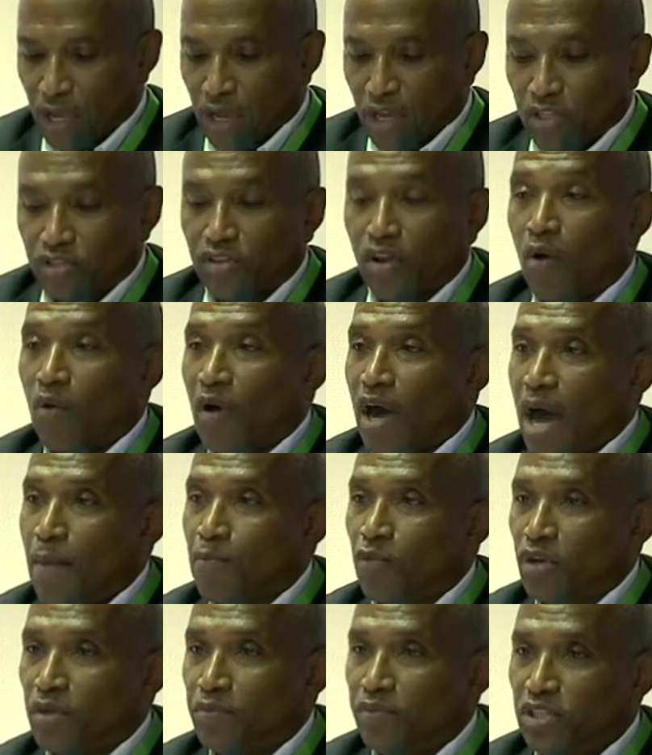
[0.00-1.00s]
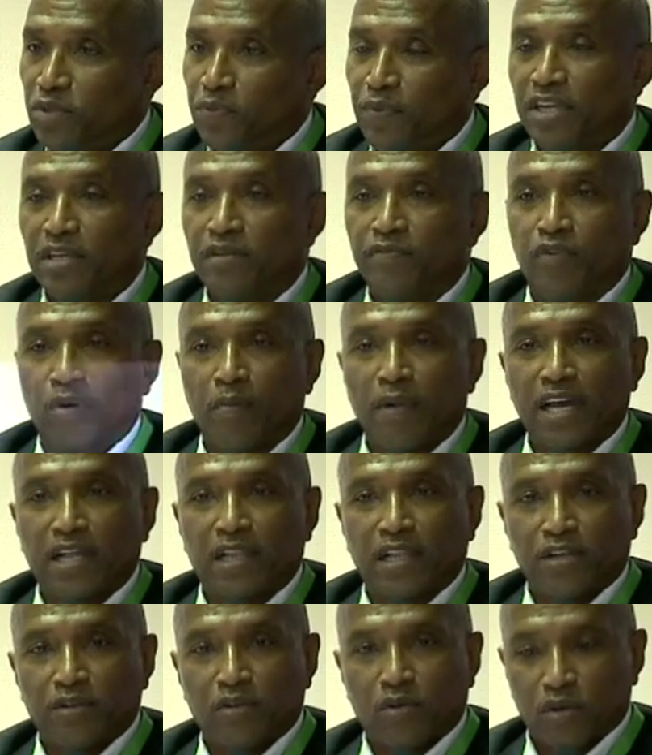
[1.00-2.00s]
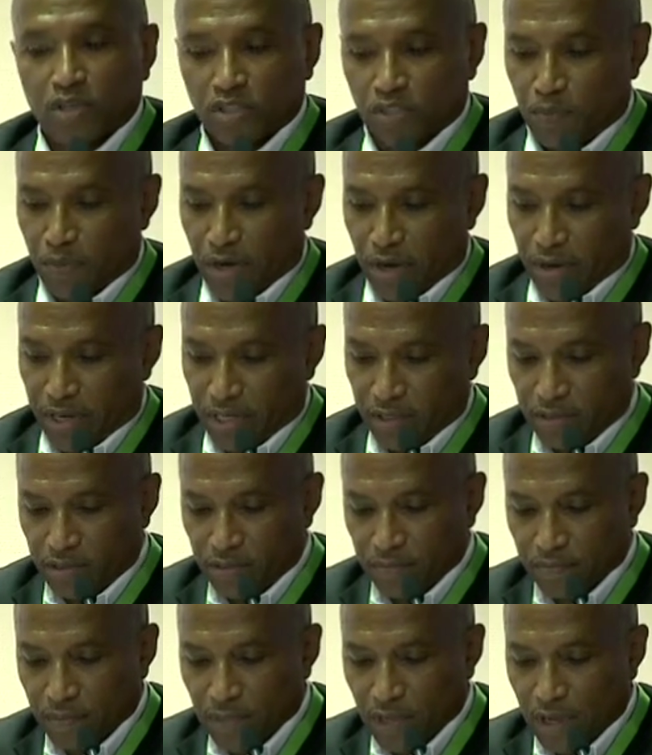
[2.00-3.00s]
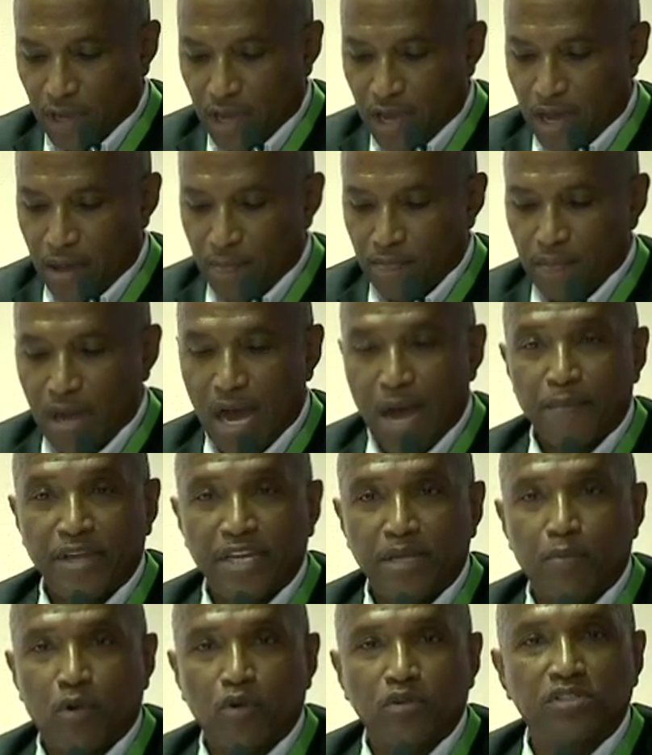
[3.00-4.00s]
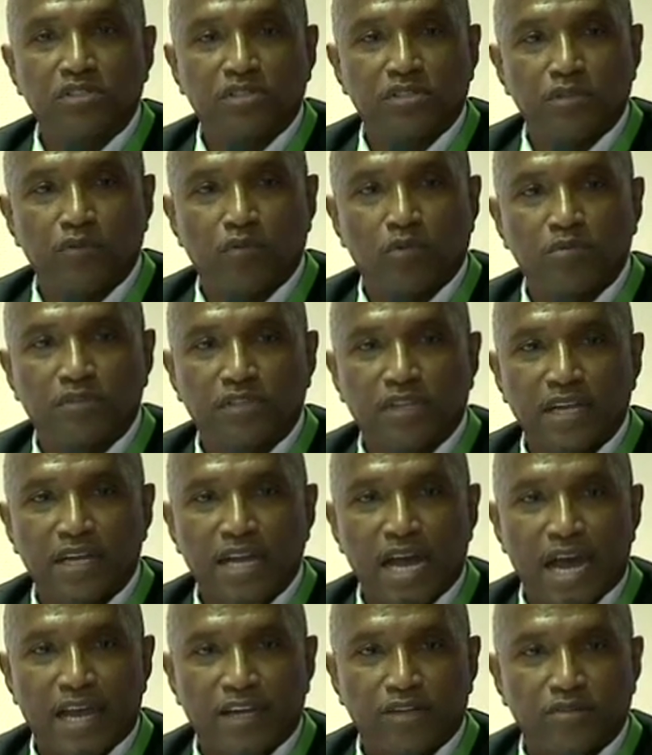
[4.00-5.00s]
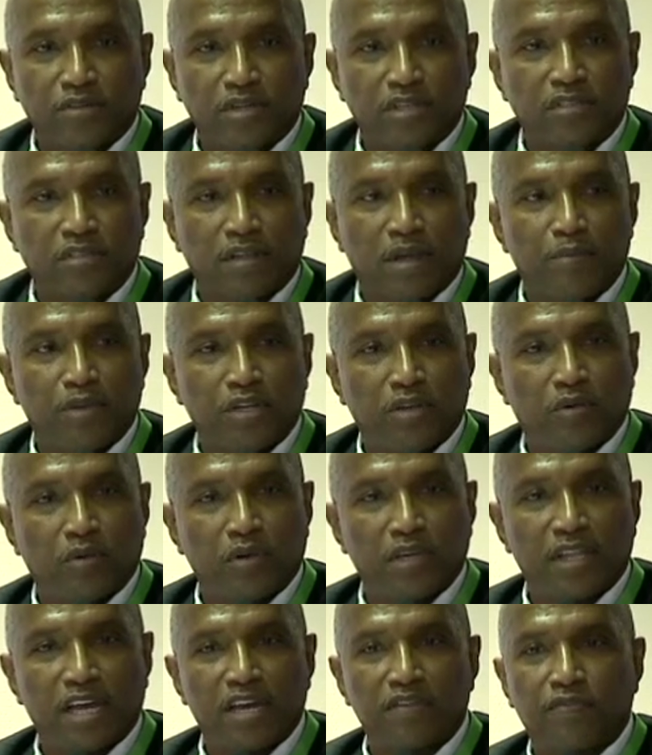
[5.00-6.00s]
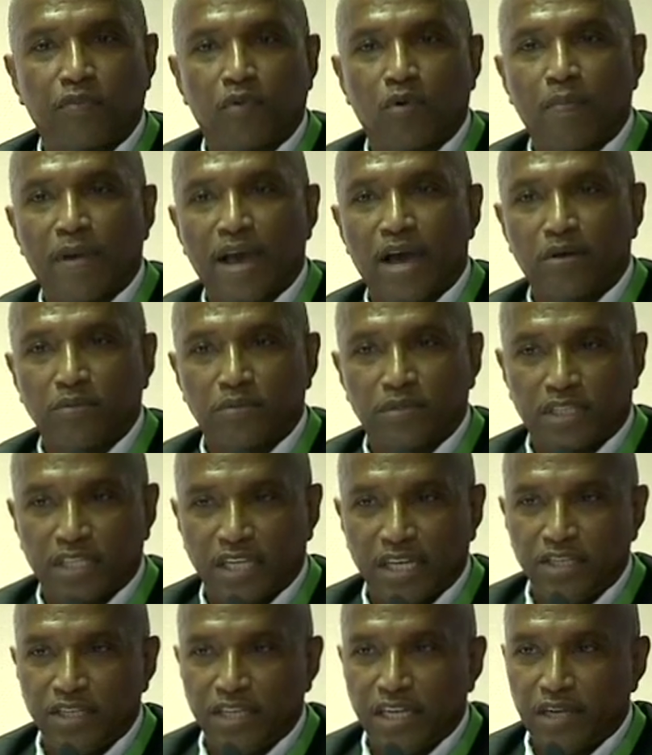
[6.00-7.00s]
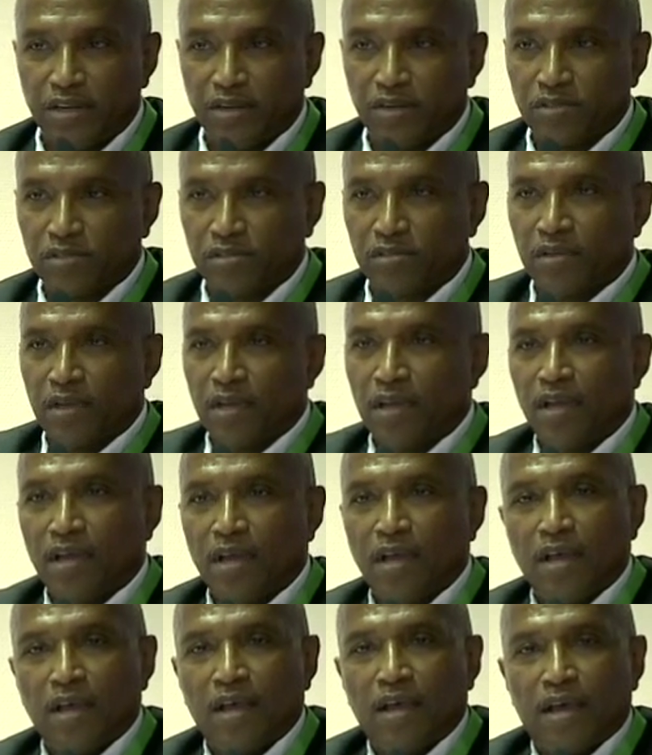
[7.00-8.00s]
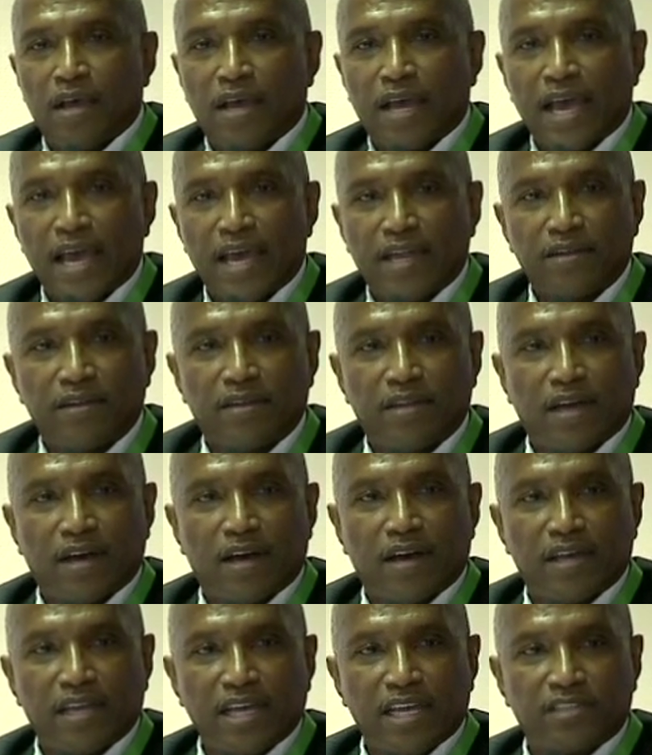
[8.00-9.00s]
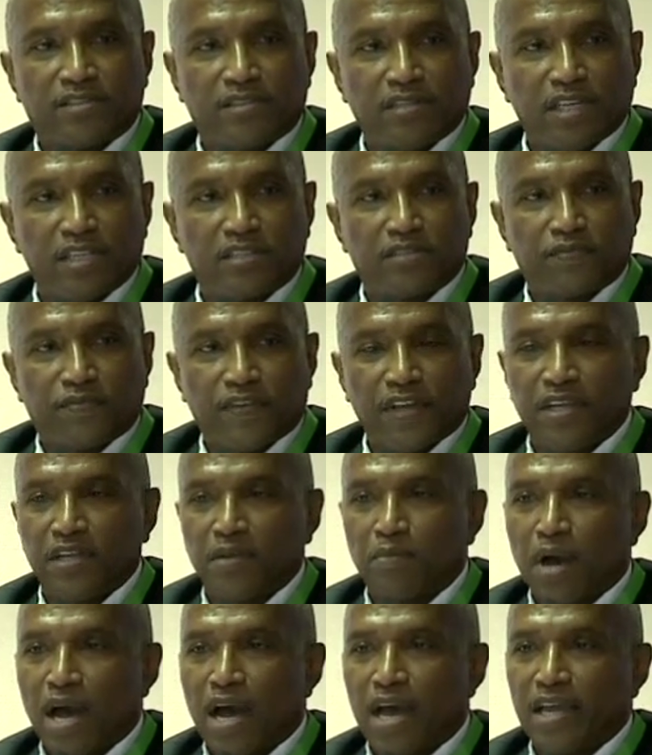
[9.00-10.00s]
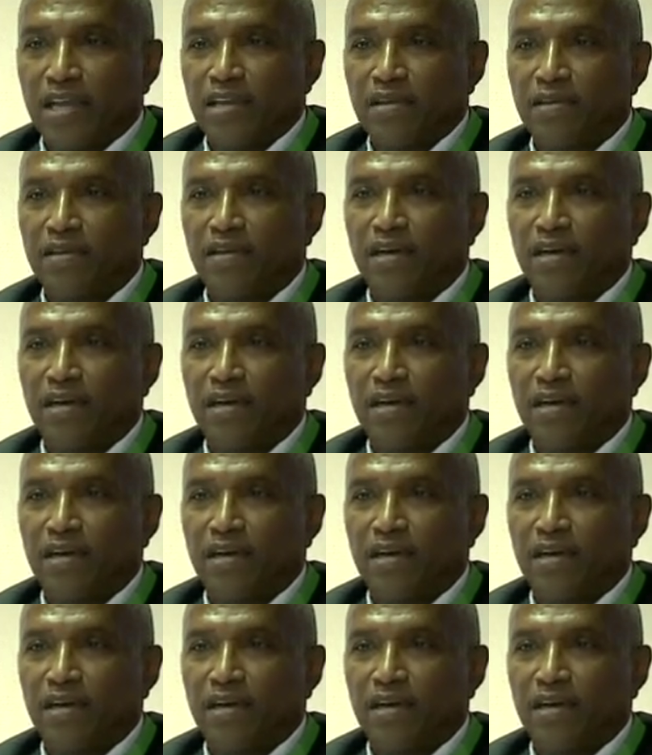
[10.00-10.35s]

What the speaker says: So I'm going to be speaking from my clinical experience. I'm an emergency room psychiatrist. I've been doing that for about 10 years, and it's fitting my